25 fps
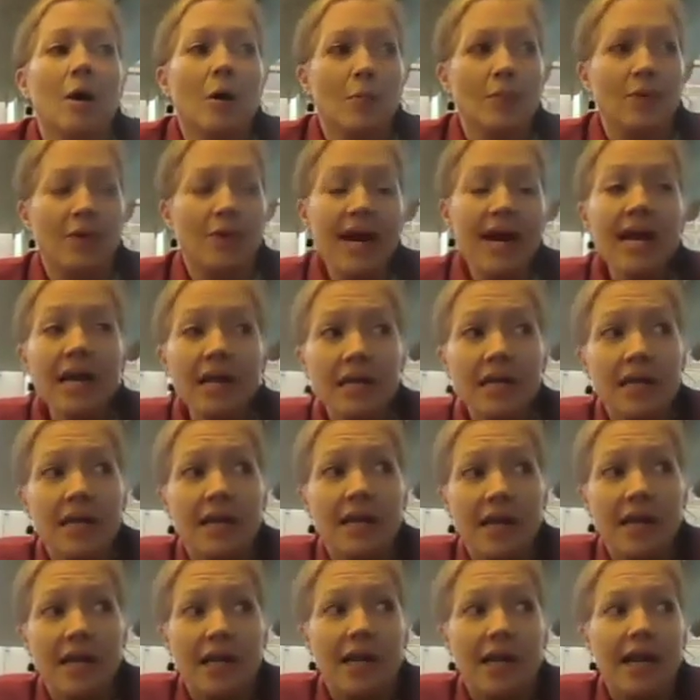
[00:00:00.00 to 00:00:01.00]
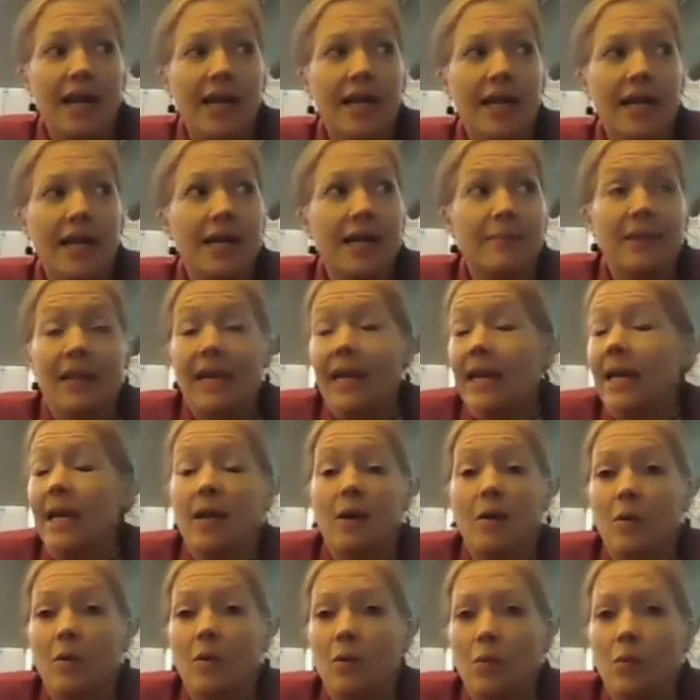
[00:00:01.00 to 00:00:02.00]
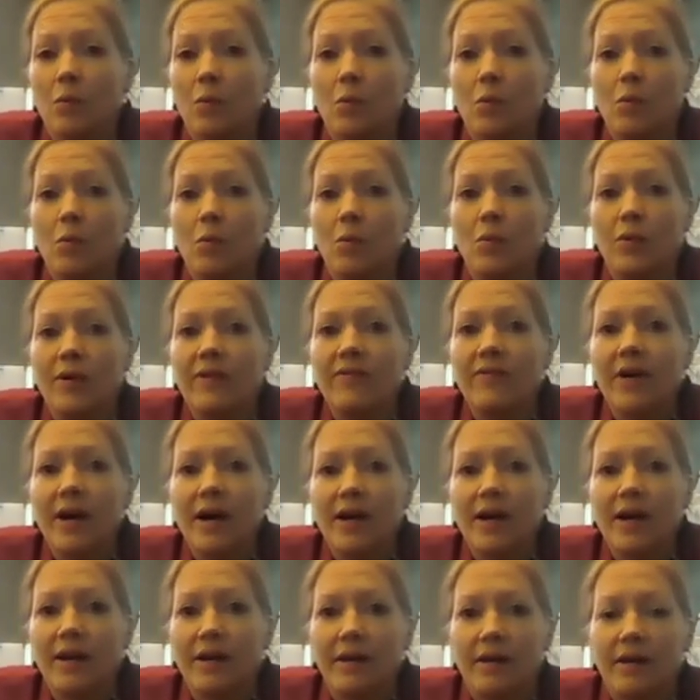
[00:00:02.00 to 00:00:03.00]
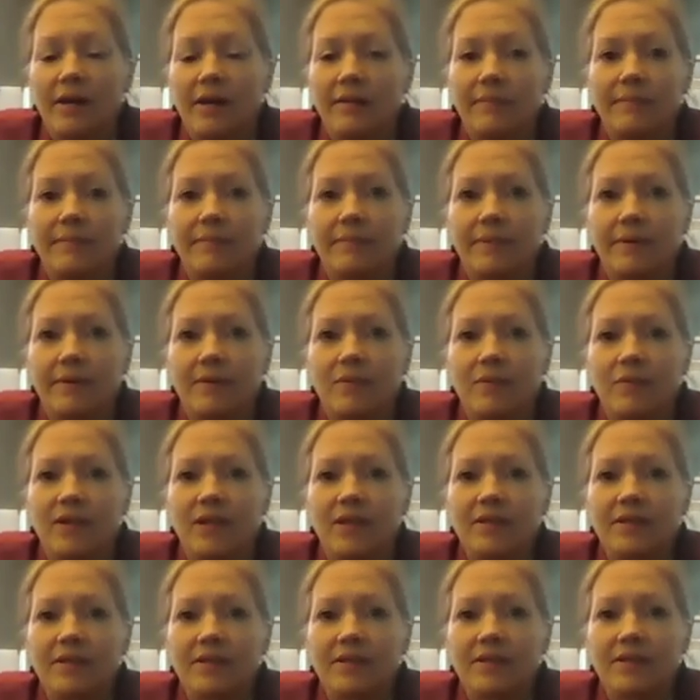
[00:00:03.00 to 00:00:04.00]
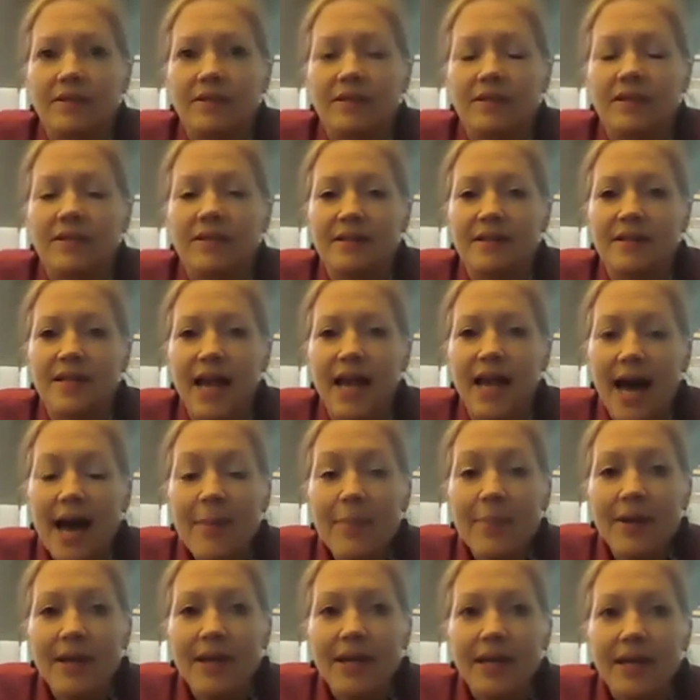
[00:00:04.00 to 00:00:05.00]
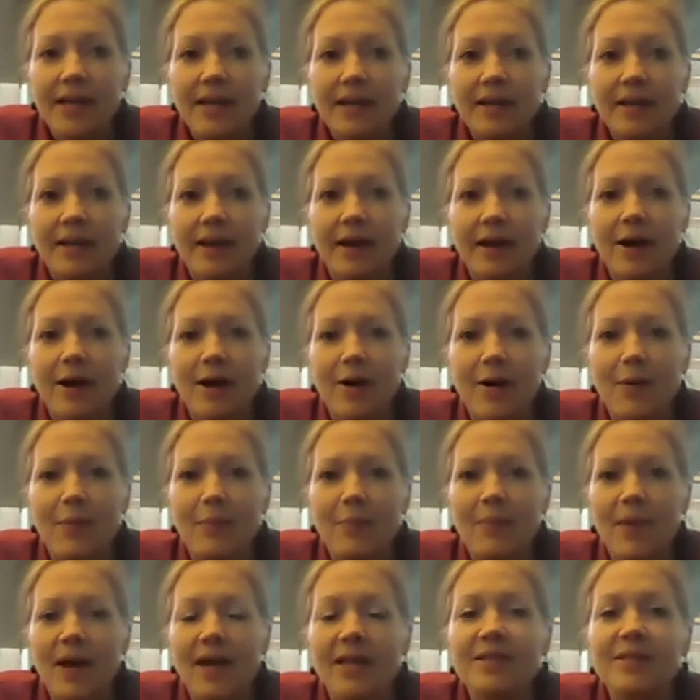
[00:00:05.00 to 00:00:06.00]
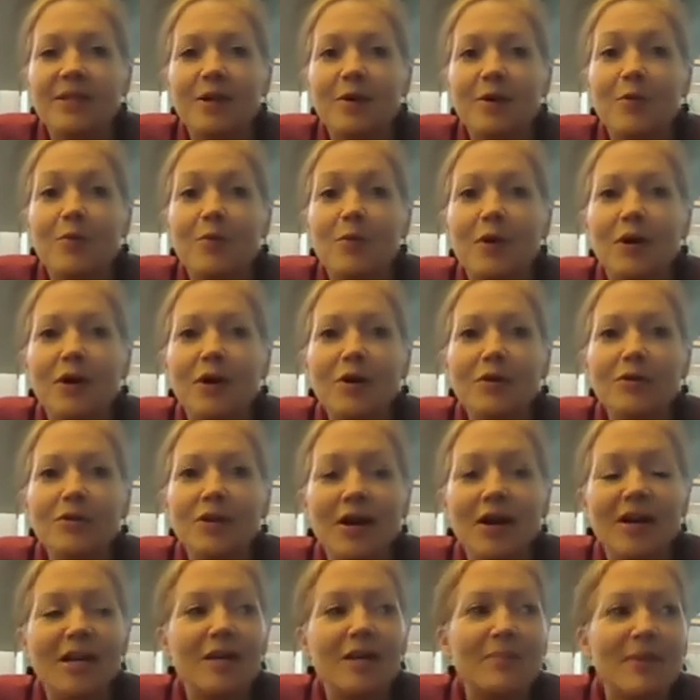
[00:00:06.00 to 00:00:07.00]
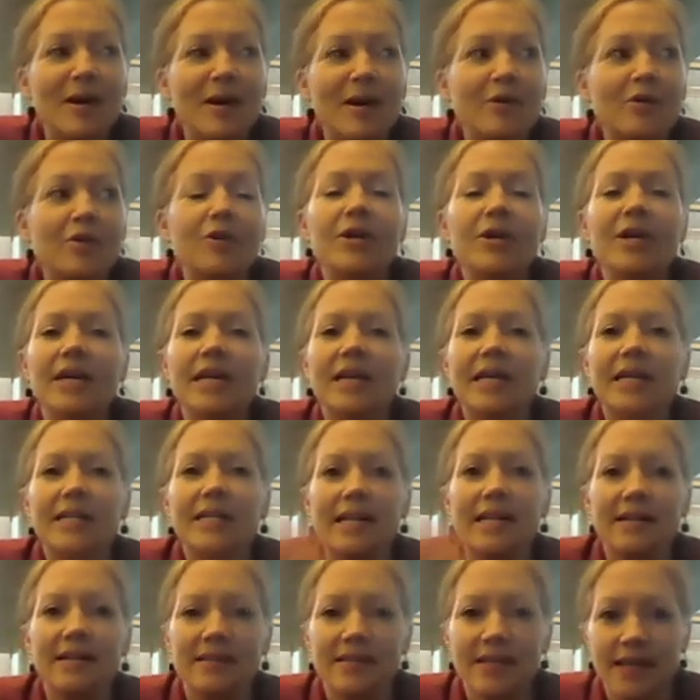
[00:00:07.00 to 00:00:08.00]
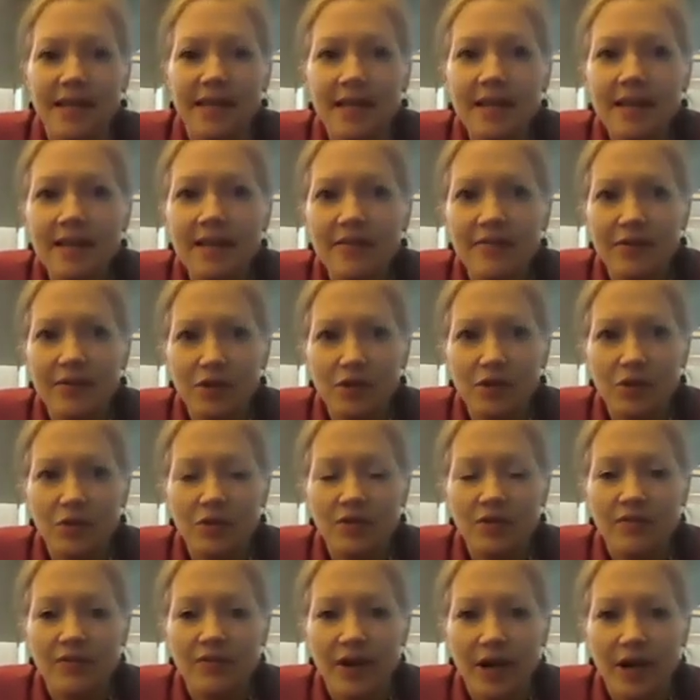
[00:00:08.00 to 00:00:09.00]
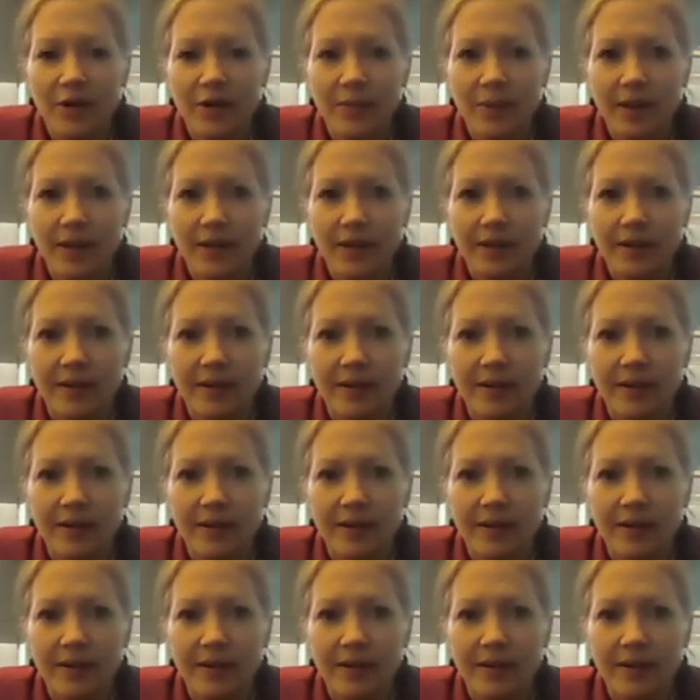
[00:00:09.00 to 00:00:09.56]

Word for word: Brandon, and I'm like, we've got to, this is happening. And so we're talking about creating dance in the virtual environment.